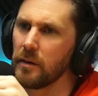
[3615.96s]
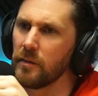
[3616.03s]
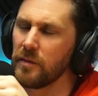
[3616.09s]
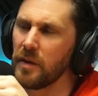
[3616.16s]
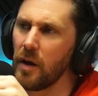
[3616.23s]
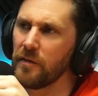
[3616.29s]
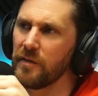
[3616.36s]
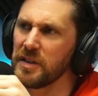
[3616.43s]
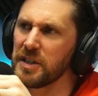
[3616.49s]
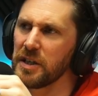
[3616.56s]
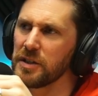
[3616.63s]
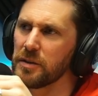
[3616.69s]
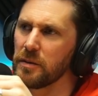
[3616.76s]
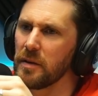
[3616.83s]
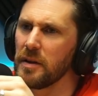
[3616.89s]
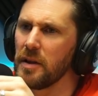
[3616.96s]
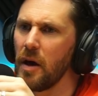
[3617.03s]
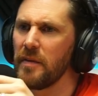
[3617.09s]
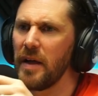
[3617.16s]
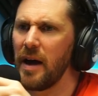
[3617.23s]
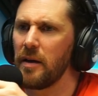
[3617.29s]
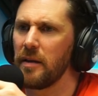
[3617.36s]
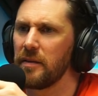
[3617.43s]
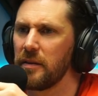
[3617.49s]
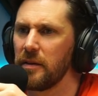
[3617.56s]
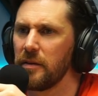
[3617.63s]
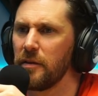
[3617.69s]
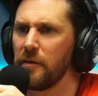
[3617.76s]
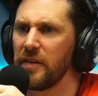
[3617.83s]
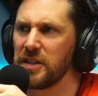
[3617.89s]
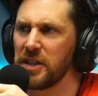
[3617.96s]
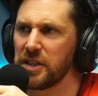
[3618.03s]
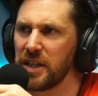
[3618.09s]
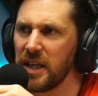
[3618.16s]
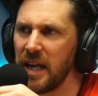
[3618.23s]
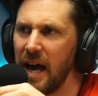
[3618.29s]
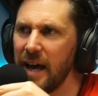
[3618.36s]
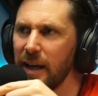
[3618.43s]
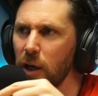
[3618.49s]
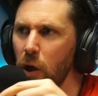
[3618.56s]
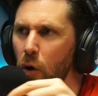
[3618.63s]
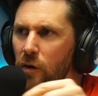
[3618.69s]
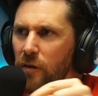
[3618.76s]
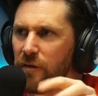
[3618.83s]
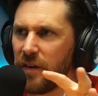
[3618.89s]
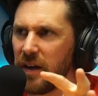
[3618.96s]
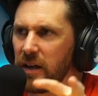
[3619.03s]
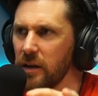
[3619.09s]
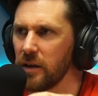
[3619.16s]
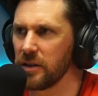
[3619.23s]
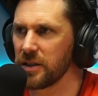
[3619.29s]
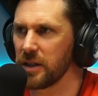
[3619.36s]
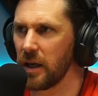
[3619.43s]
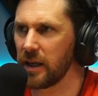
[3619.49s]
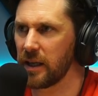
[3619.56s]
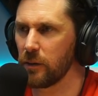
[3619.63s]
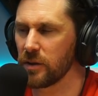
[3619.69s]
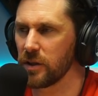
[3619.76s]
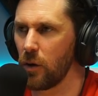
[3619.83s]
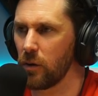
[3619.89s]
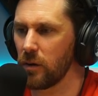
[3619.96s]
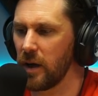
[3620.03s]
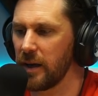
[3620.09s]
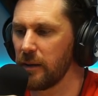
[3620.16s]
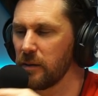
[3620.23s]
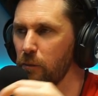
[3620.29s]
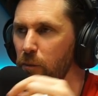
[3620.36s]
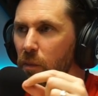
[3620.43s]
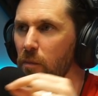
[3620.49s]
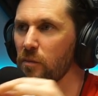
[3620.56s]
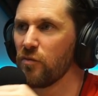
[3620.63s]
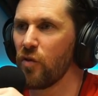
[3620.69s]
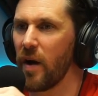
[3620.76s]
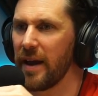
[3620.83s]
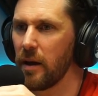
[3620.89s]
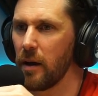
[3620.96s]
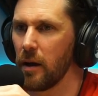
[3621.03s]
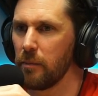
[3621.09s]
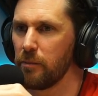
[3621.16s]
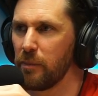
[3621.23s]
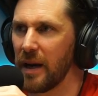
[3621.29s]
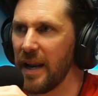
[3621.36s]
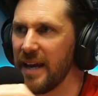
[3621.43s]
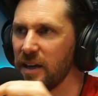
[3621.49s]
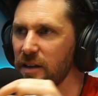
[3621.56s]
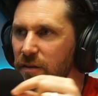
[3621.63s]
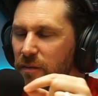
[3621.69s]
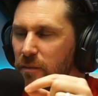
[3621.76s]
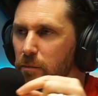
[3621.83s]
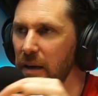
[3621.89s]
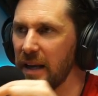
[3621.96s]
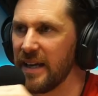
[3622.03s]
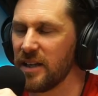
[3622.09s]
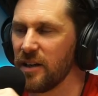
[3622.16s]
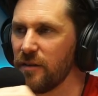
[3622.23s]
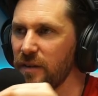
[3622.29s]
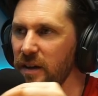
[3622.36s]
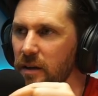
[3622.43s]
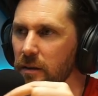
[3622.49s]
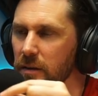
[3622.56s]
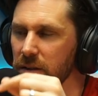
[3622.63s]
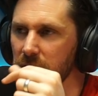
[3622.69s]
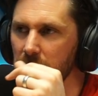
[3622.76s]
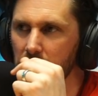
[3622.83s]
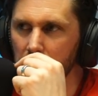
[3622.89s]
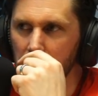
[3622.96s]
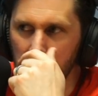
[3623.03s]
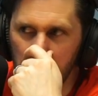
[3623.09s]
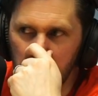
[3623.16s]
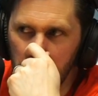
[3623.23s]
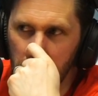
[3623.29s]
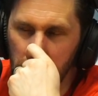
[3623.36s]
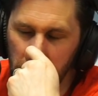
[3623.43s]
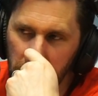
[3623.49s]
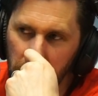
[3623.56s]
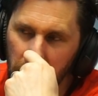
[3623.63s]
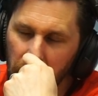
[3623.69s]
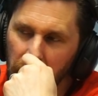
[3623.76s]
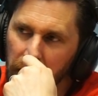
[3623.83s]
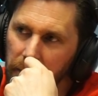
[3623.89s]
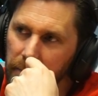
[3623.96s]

Do no, you visage. That? No, that the visage thing had long that. fingers, like it was long, like uh, blade bladed fingers. Right. Yeah.